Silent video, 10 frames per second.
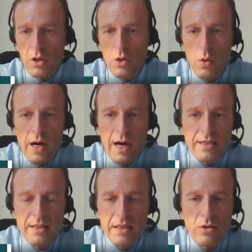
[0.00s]
You
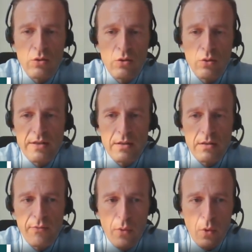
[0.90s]
had in
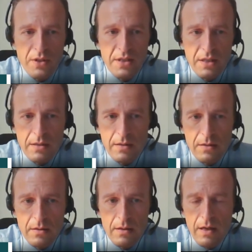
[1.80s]
2014
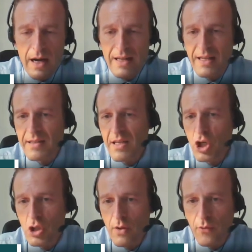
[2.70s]

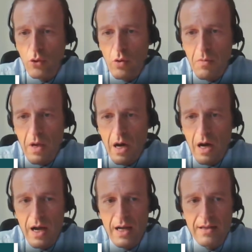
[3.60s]
annexation of
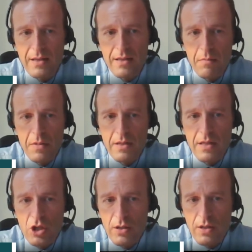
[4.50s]
Crimea and
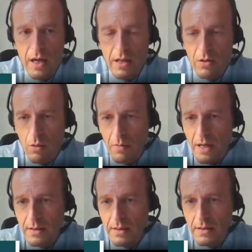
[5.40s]
destabilization in
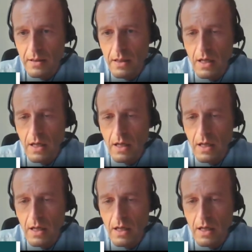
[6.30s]
Donbass.